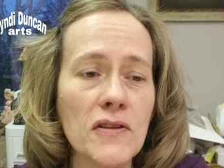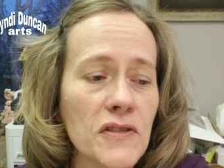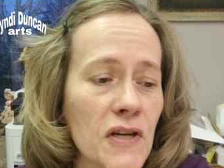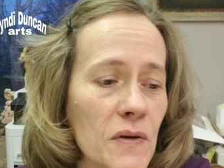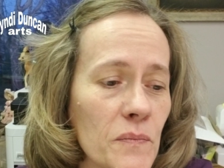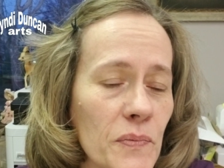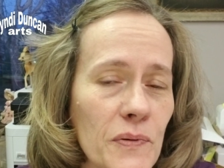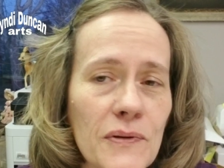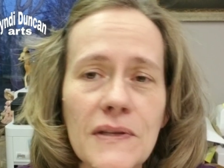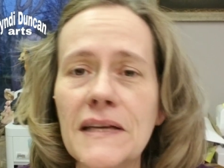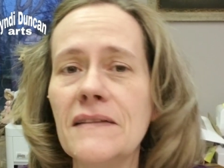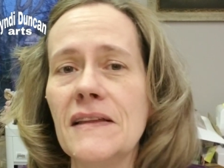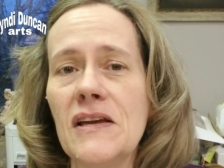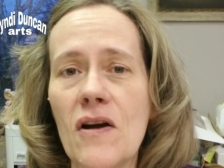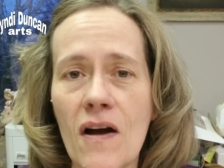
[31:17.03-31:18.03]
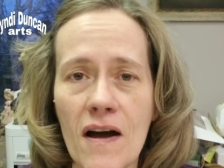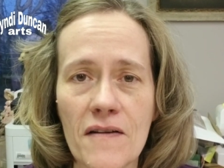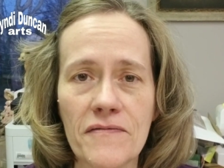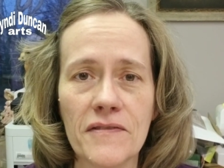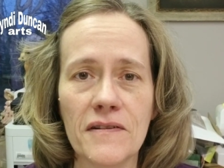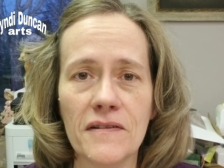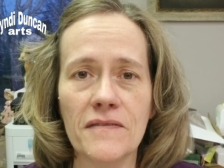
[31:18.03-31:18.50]
completely
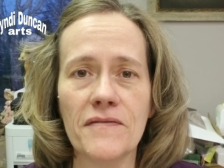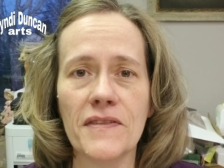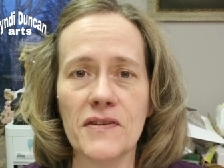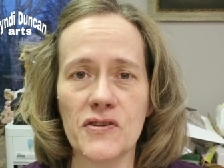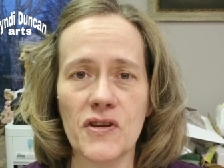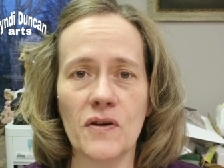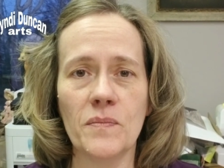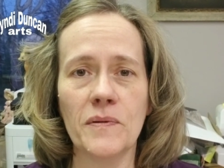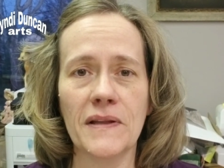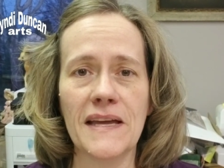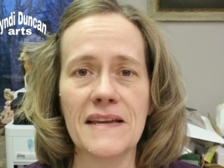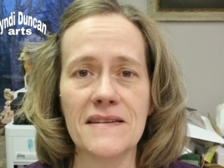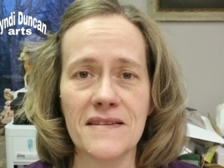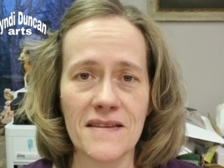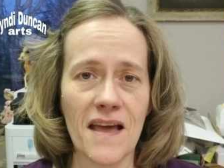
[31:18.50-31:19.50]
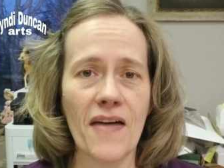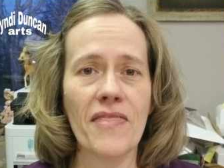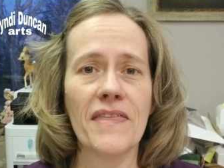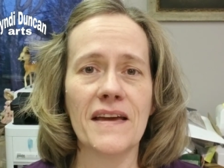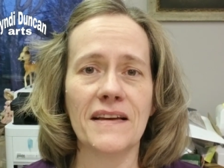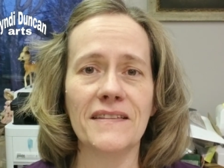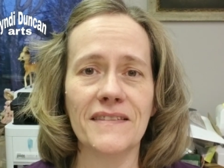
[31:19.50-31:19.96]
off of the gel plate,
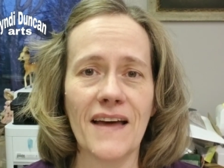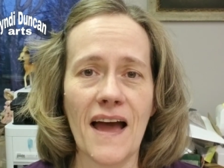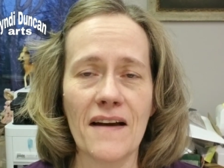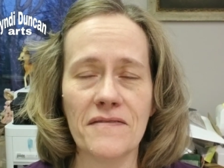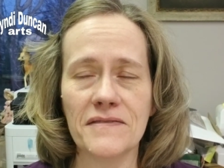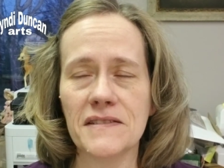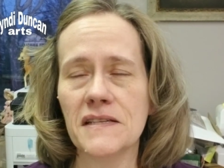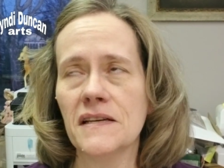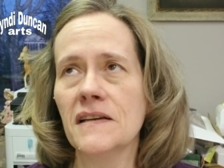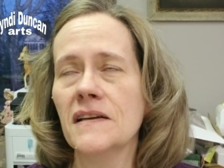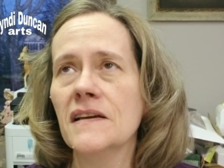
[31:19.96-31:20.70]
nothing left.